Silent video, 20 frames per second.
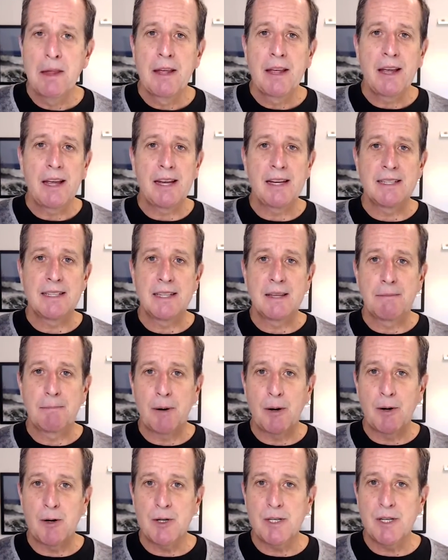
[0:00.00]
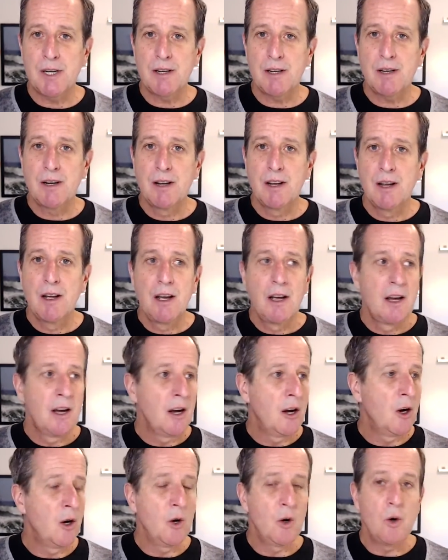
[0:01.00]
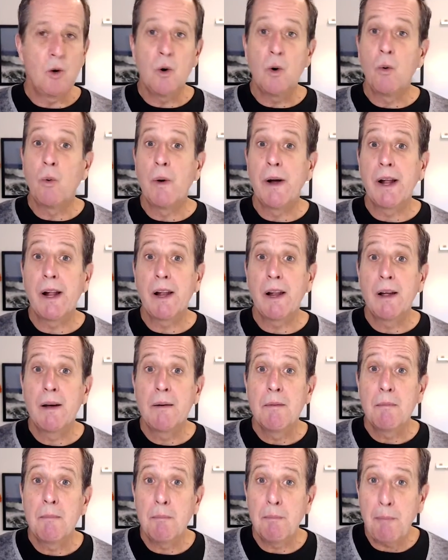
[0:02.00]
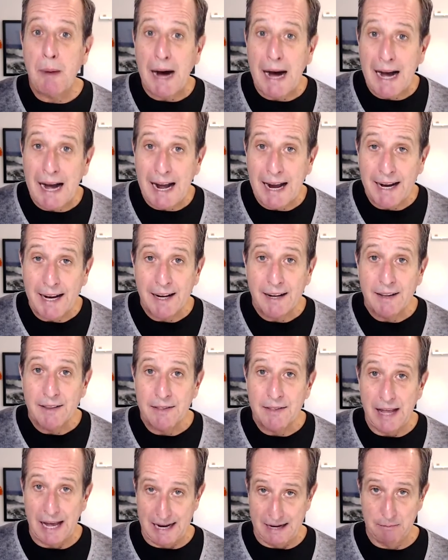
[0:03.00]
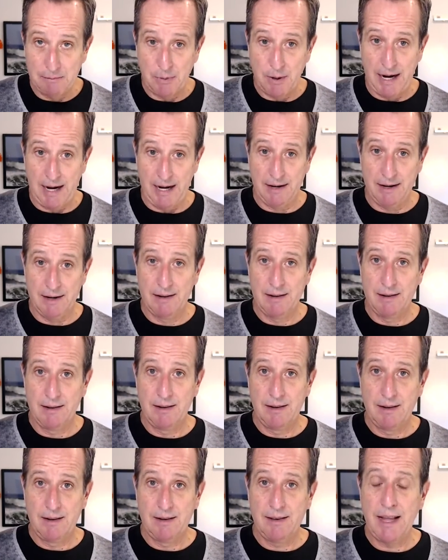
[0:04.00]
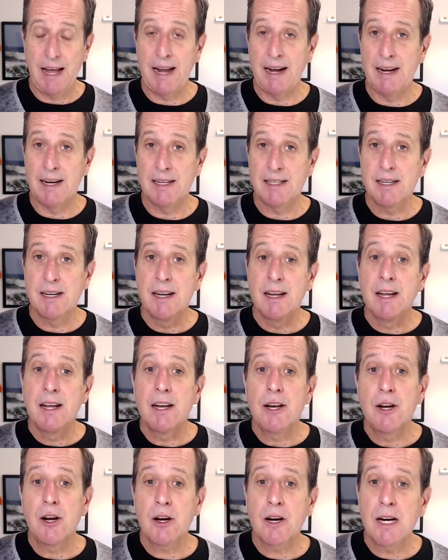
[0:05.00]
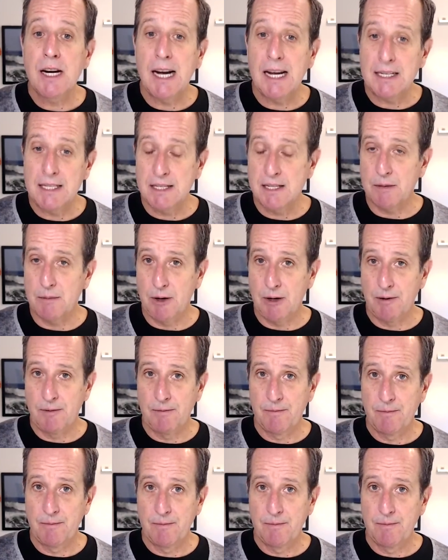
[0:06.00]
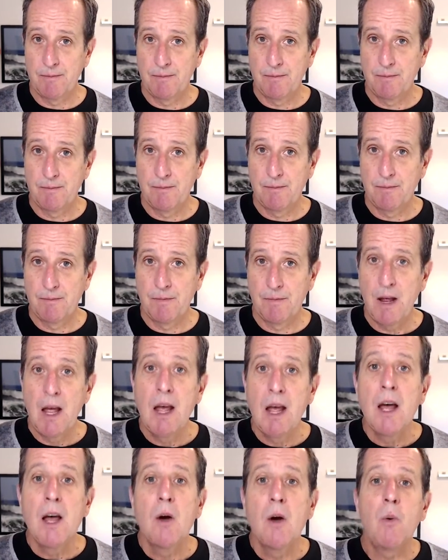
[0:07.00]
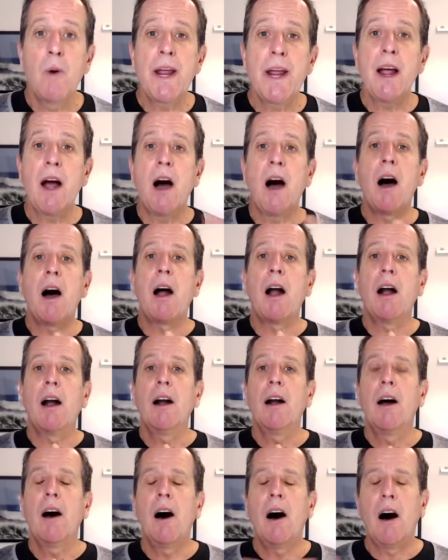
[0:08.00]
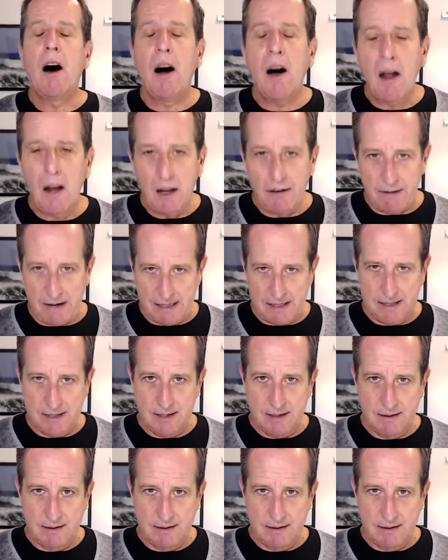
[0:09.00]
is the person who will buy that brand. That is your customer. We are, all of us,